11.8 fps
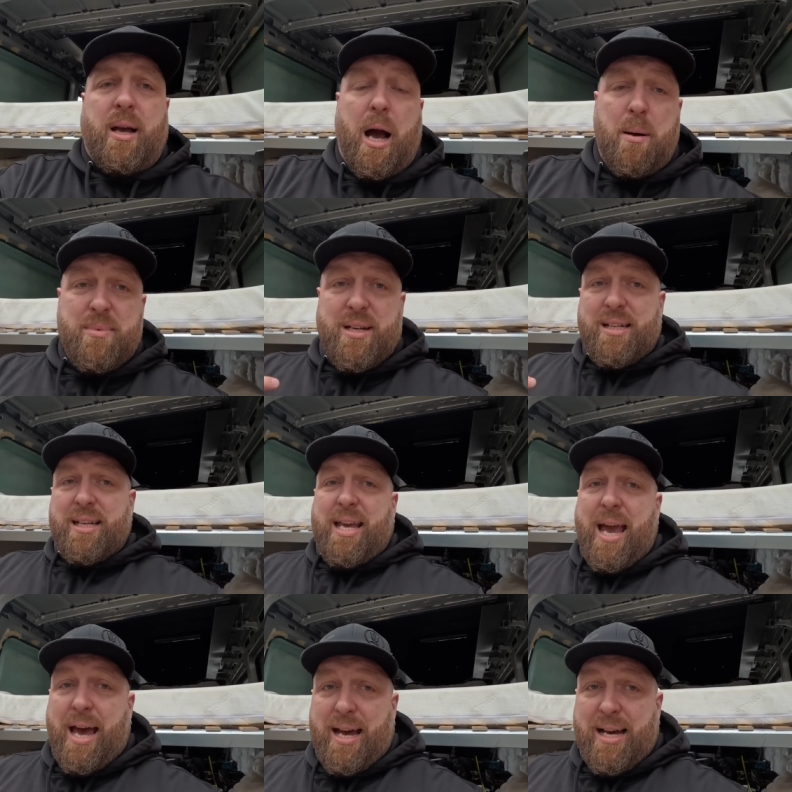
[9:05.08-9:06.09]
I'm going to
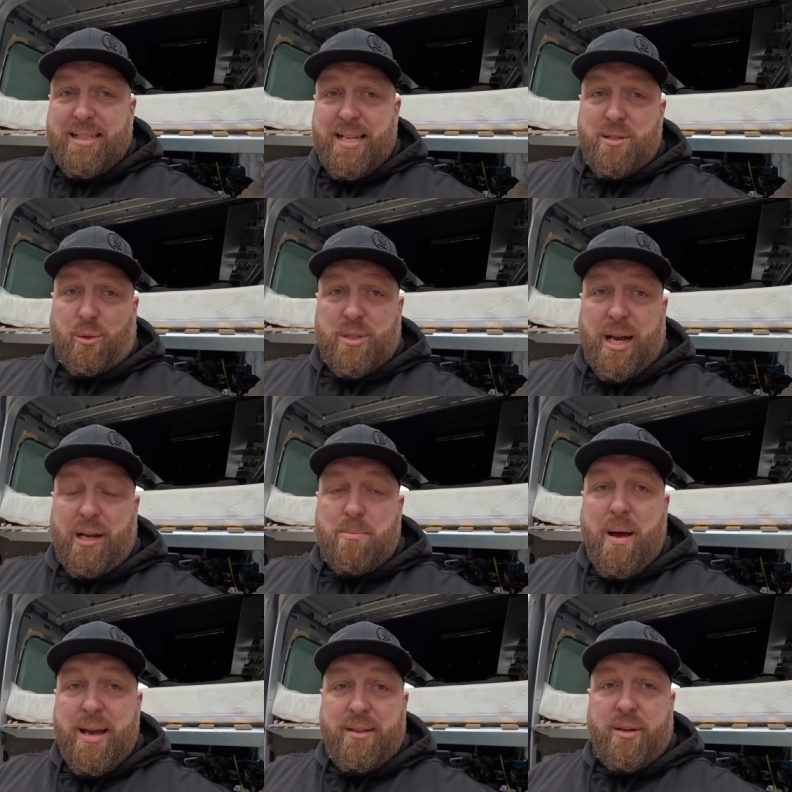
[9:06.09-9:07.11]
get a diesel tank
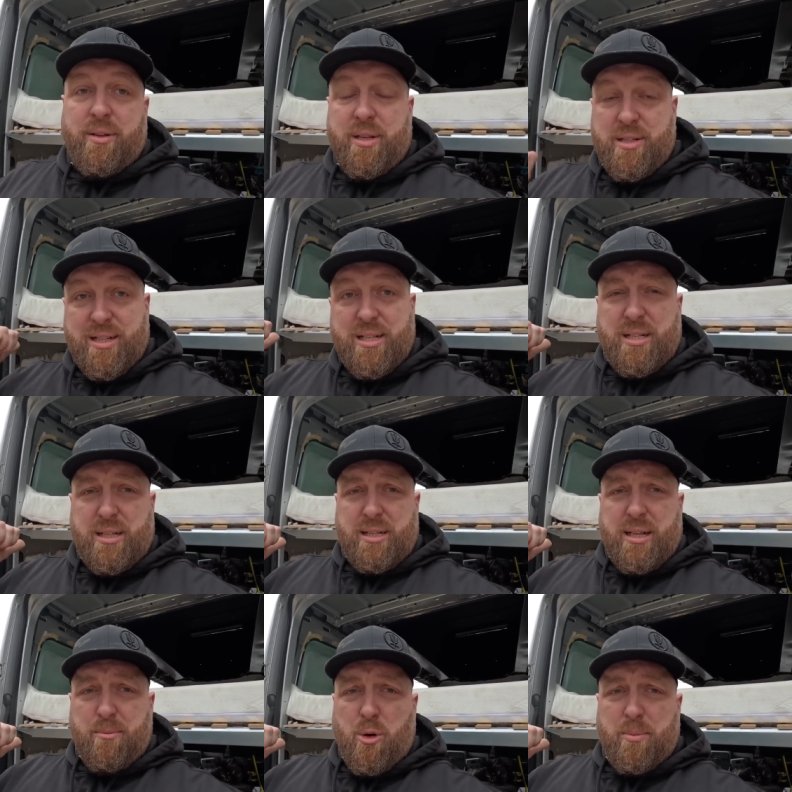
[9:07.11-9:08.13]
made that's going to sit in
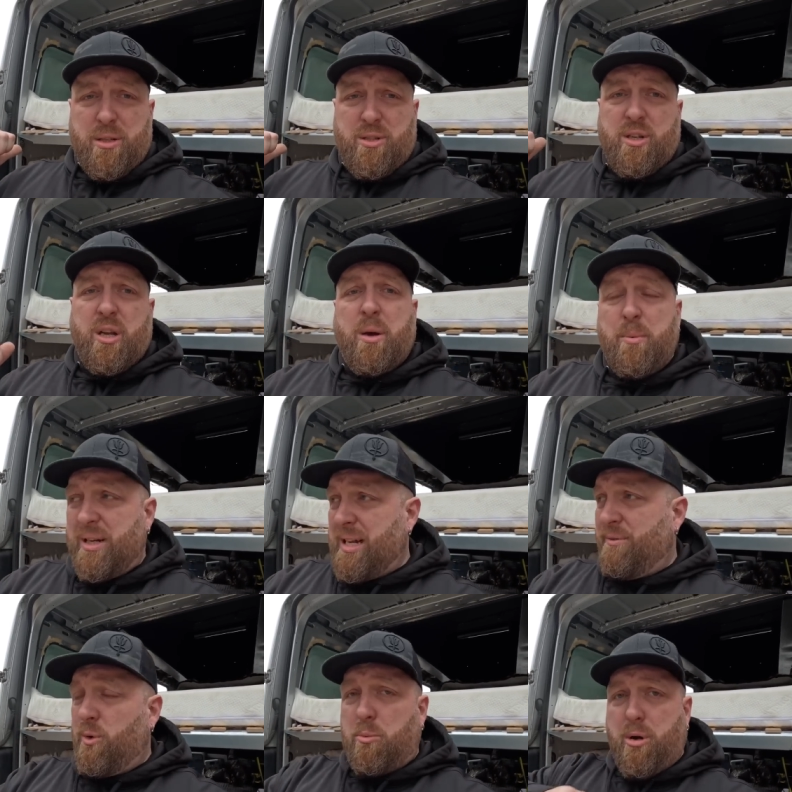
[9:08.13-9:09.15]
them cupboards, and we're going to
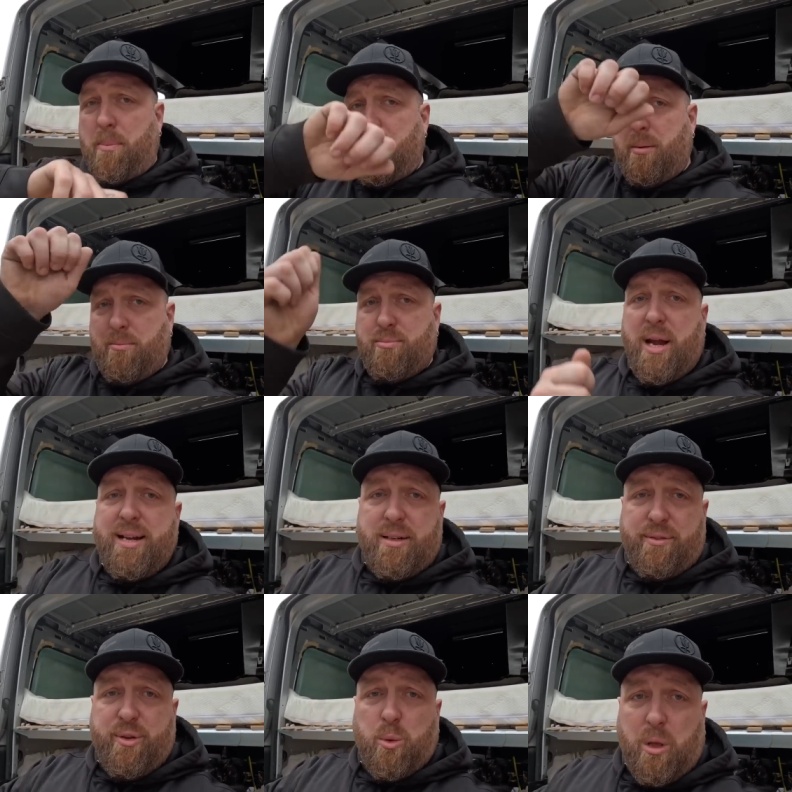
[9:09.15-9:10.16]
have all proper
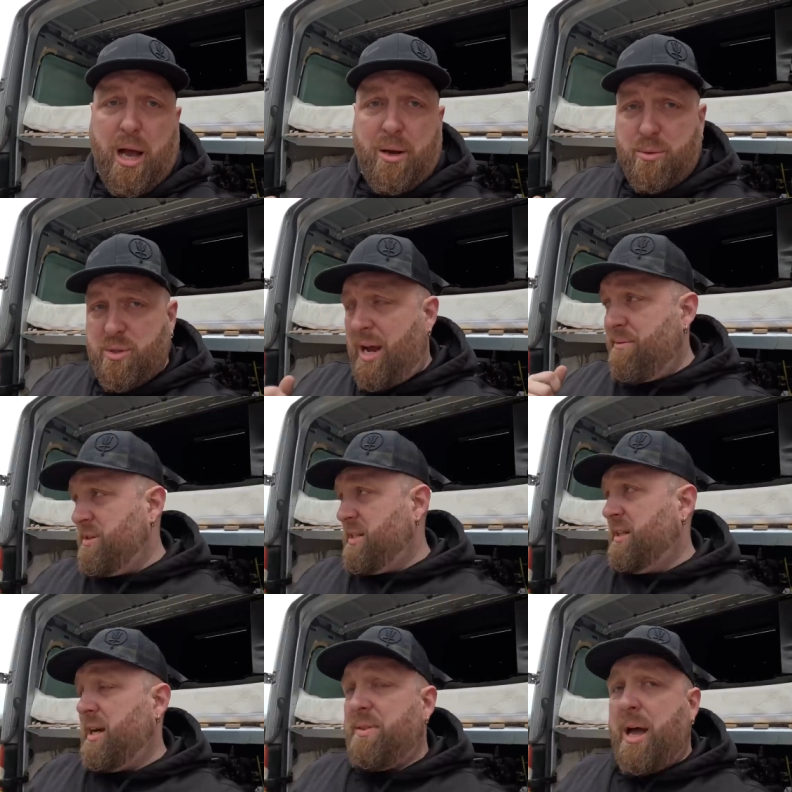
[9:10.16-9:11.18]
braided fuel hose, everything
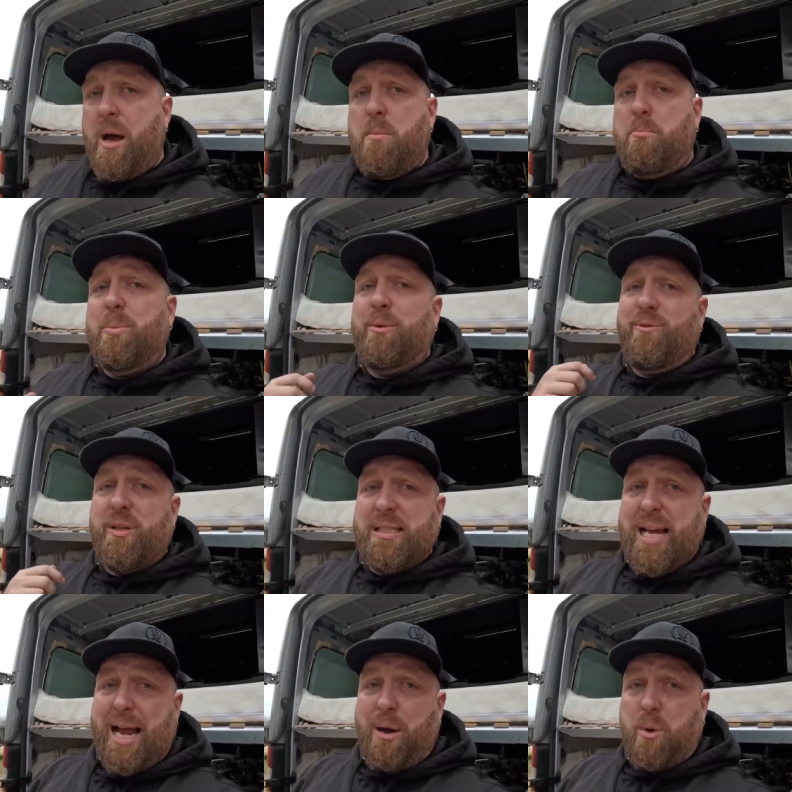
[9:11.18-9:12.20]
like that. But for
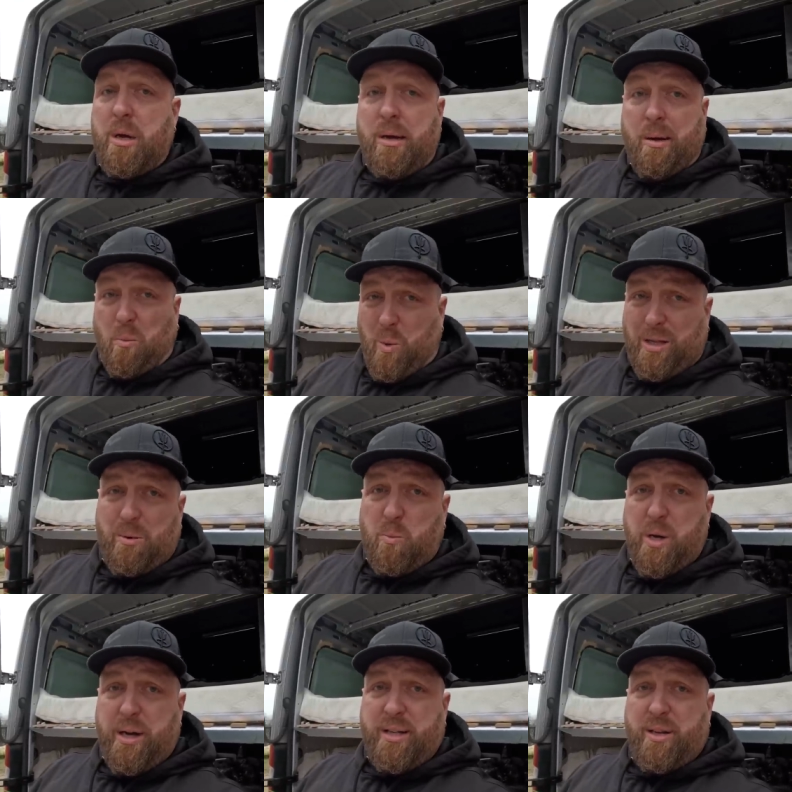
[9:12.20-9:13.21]
now, while I'm
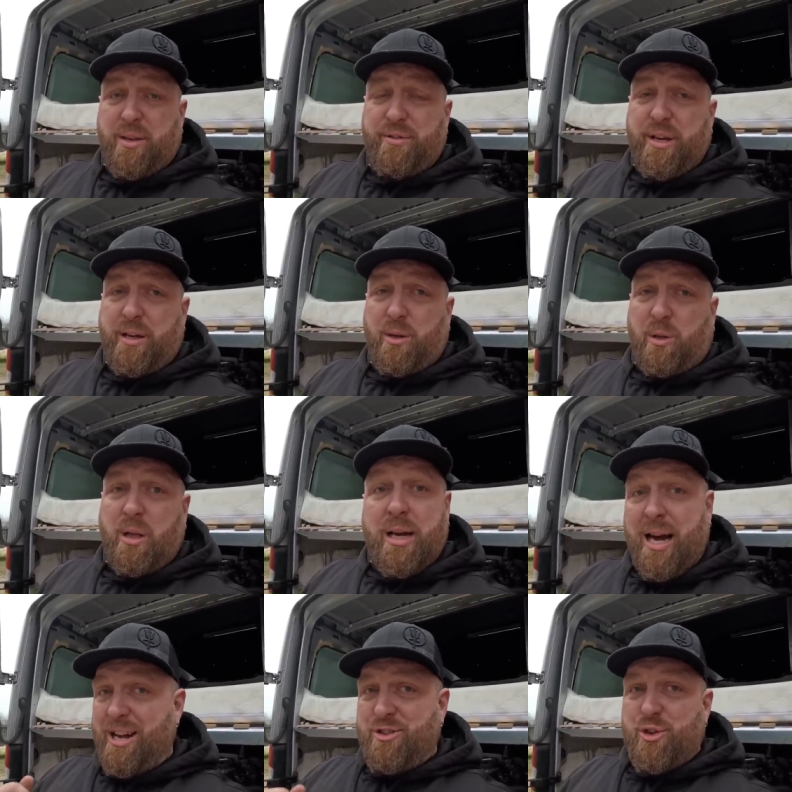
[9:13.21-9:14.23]
working on the vehicle,
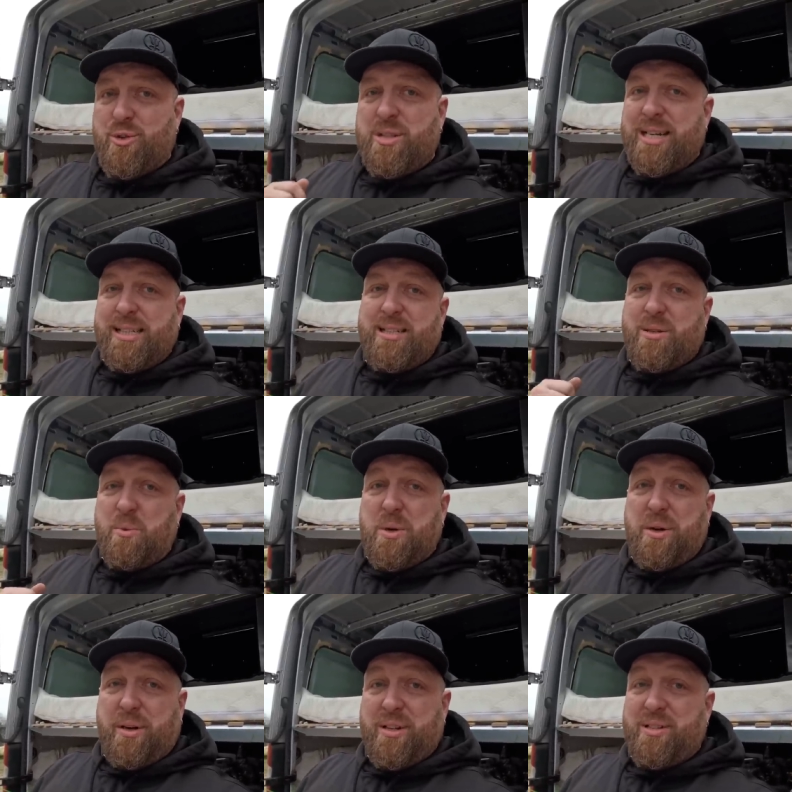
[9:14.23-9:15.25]
I just need it to
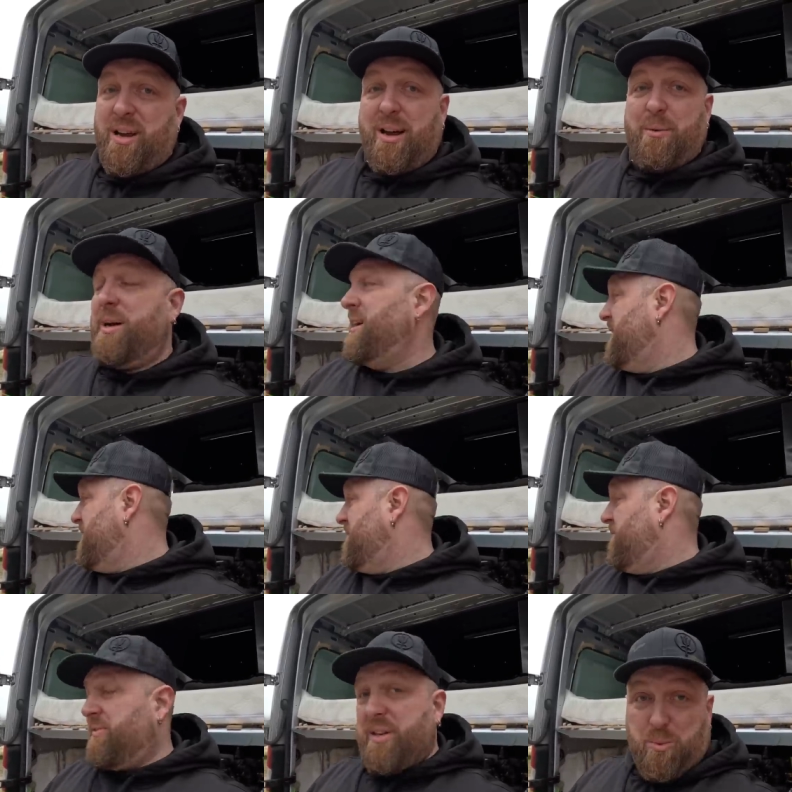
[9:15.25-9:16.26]
work, so
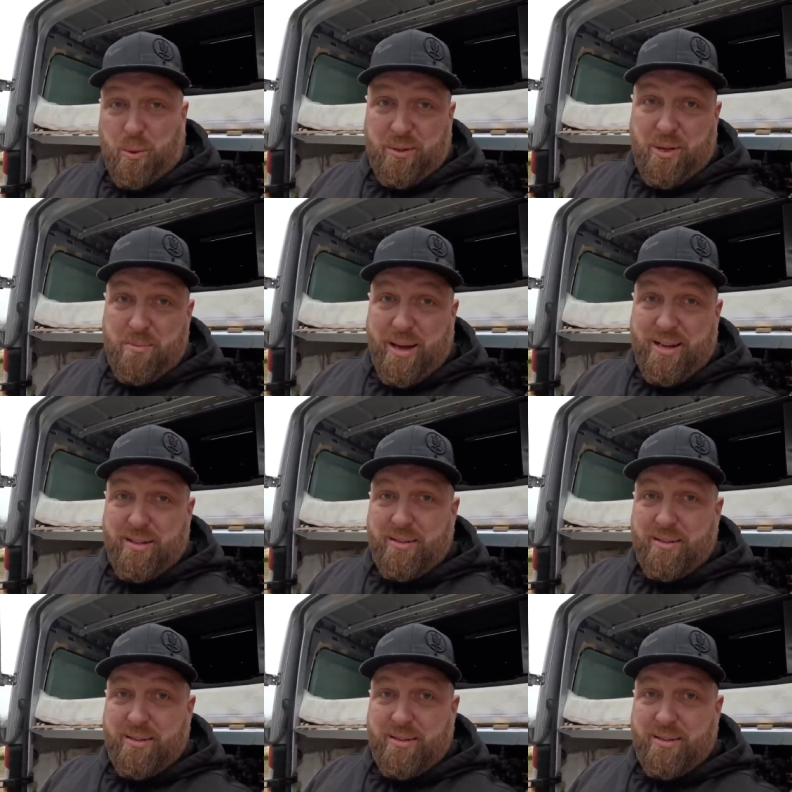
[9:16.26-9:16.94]
this will do me.